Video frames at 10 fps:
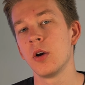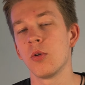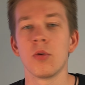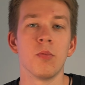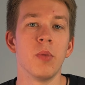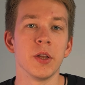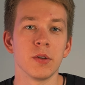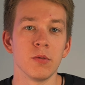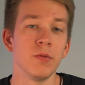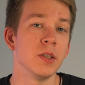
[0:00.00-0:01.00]
or
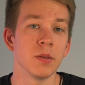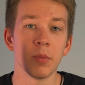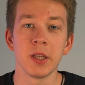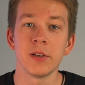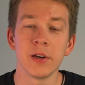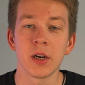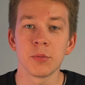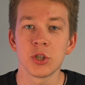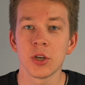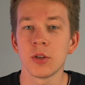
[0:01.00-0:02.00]
better visit my
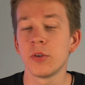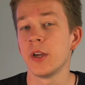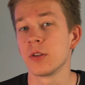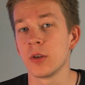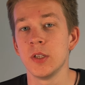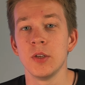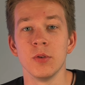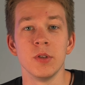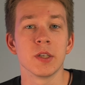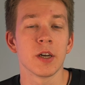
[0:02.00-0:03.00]
Telegram channel and
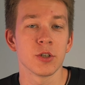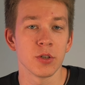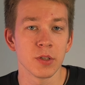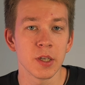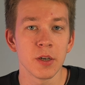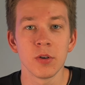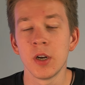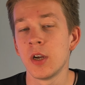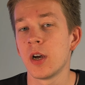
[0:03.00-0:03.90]
continue discussion there.